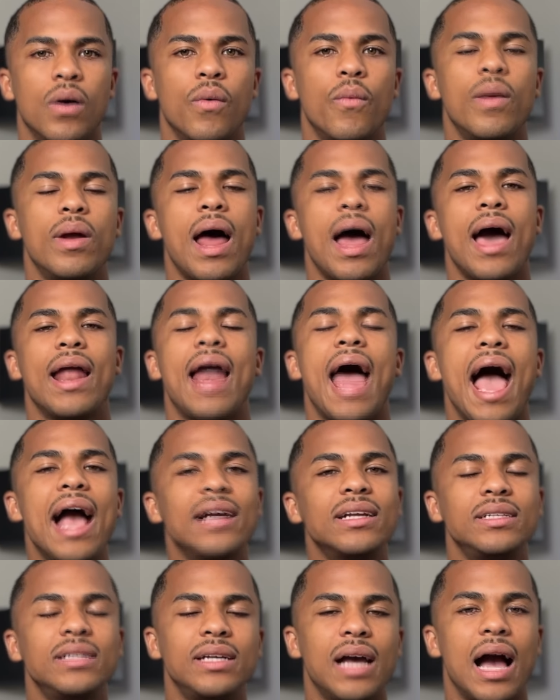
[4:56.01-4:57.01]
When I had
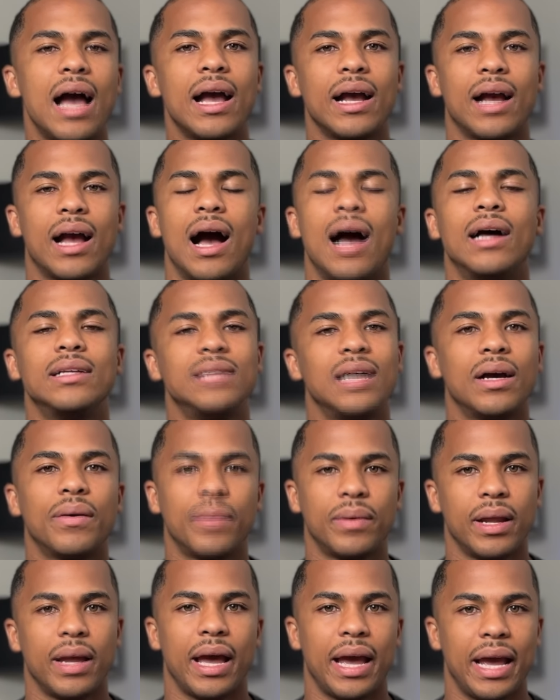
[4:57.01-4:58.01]
actually got in contact with an